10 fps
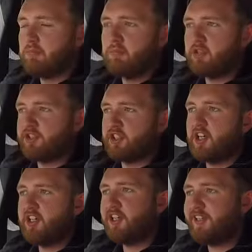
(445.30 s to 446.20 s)
what's the
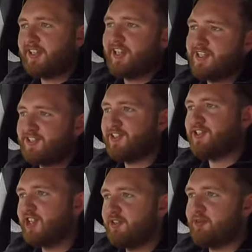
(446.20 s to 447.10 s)
car like in
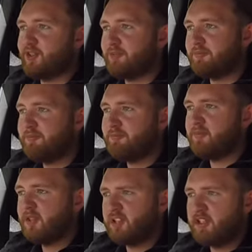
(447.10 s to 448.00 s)
general?
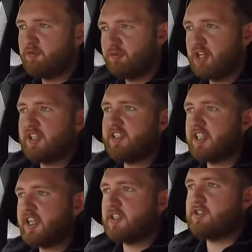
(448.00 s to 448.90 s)
Okay, ride
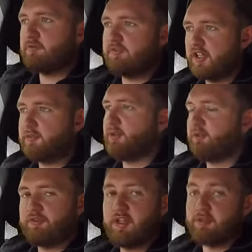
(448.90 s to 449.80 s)
and refinement.
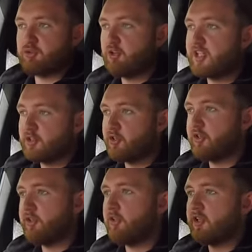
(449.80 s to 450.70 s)
Refinement's great, not a
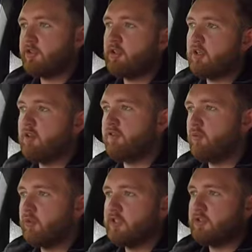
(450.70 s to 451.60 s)
lot of
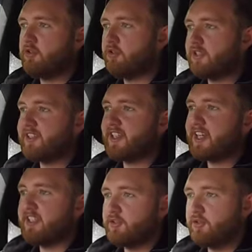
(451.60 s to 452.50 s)
wind noise
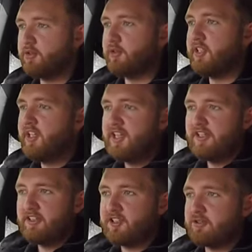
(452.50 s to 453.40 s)
at all.
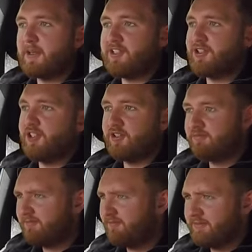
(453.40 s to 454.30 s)
The
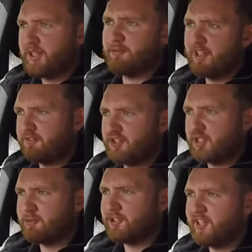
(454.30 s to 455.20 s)
suspension, like with every
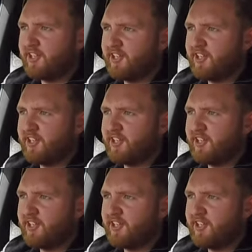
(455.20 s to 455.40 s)
German car